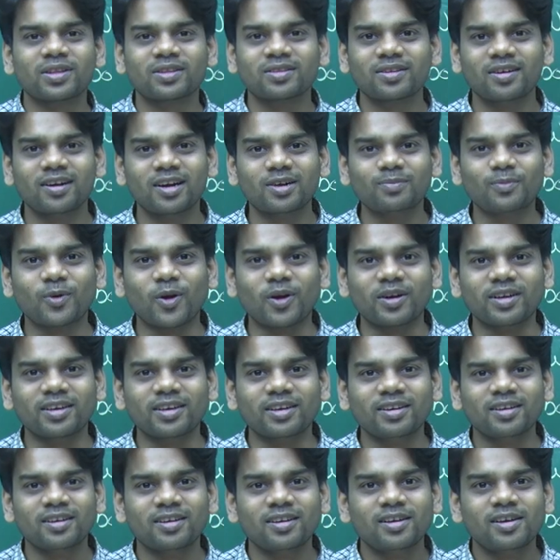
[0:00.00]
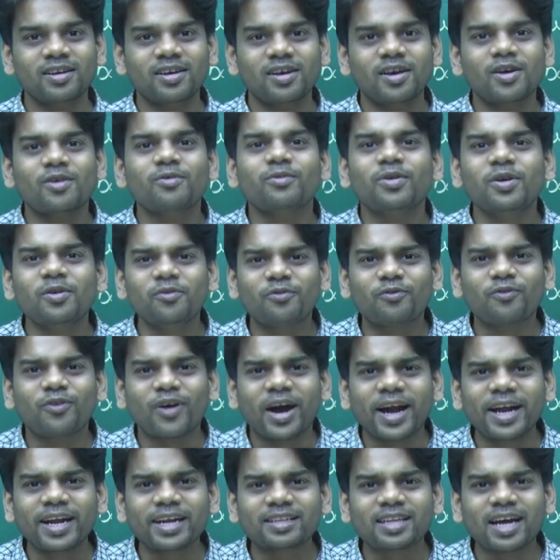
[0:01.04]
with the third body, we'll
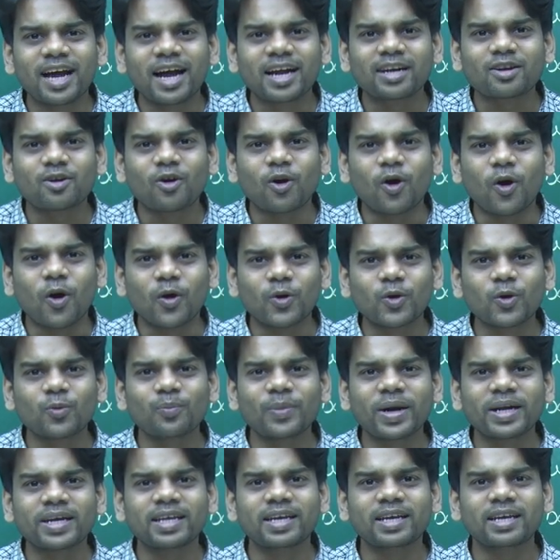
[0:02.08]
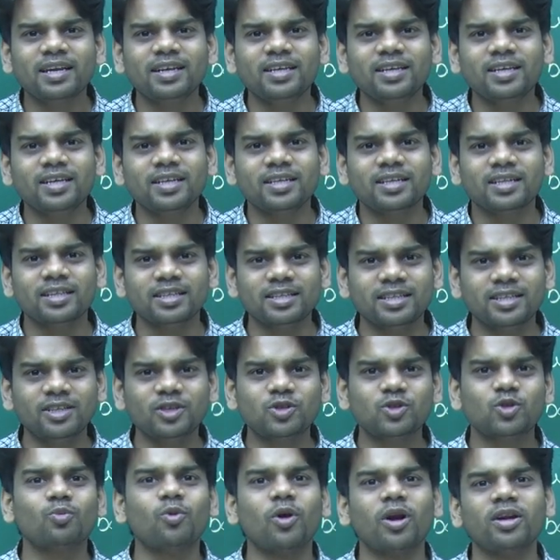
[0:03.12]
find that automatically
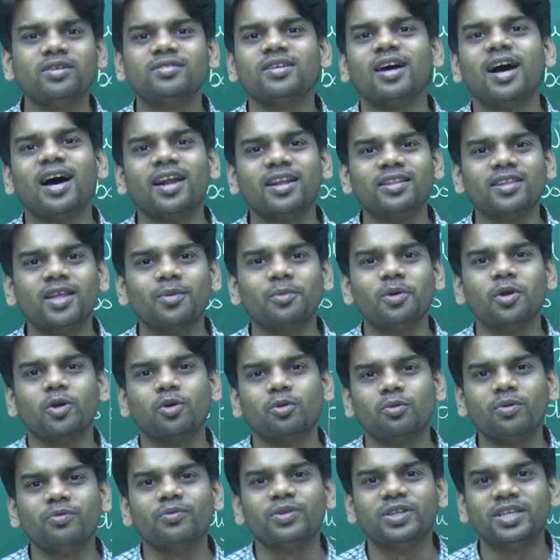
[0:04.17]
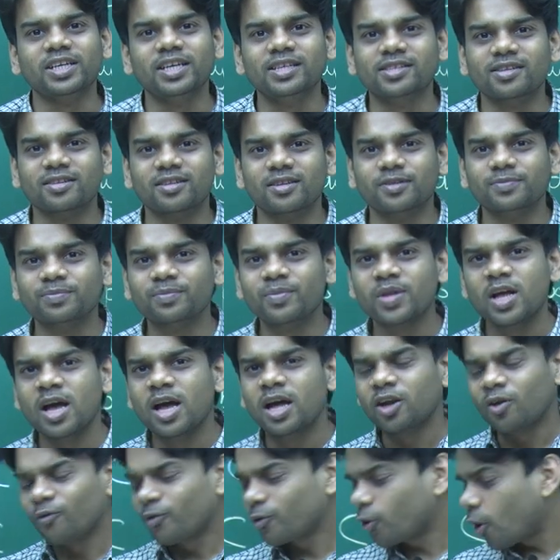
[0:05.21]
these two bodies are in thermal equilibrium with each other.
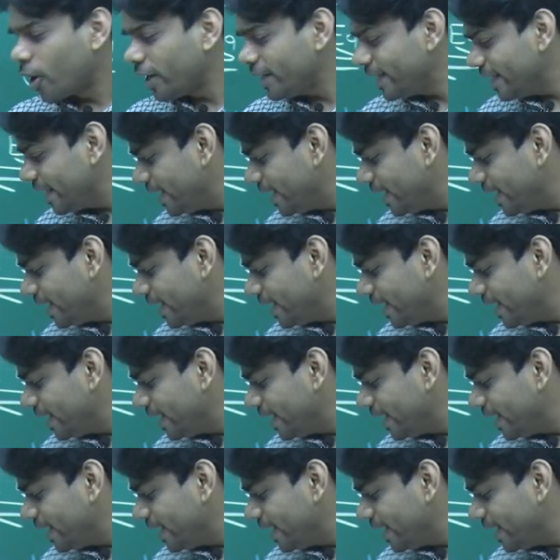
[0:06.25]
Now, quite